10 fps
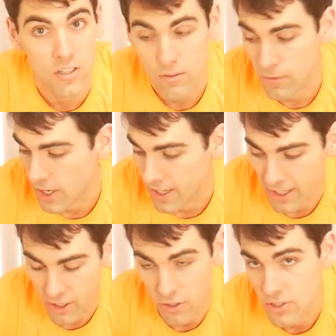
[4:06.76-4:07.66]
as fine.
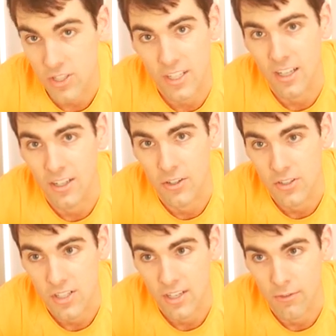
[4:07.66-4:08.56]
I honestly can't
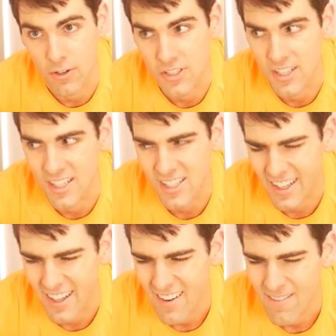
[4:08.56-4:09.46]
notice a difference, and there's
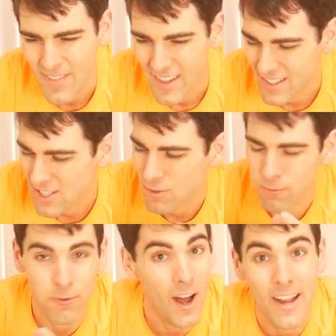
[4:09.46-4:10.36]
like, this is
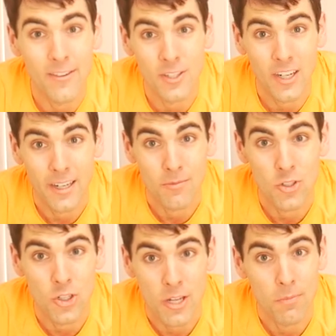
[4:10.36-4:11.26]
5 times
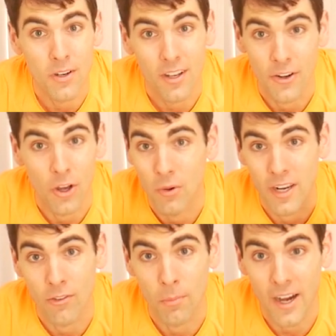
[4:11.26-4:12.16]
cheaper and no one
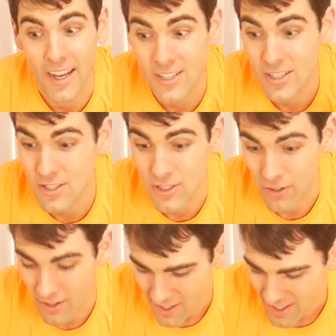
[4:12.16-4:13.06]
ever buys it.
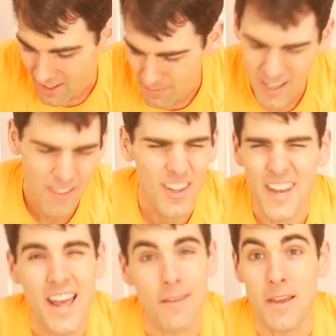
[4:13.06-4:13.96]
So, I mean, even the
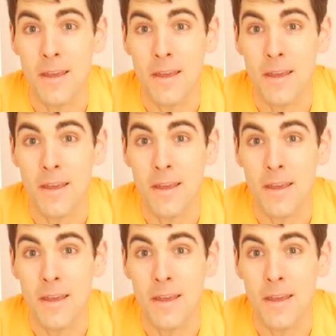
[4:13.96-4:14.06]
name,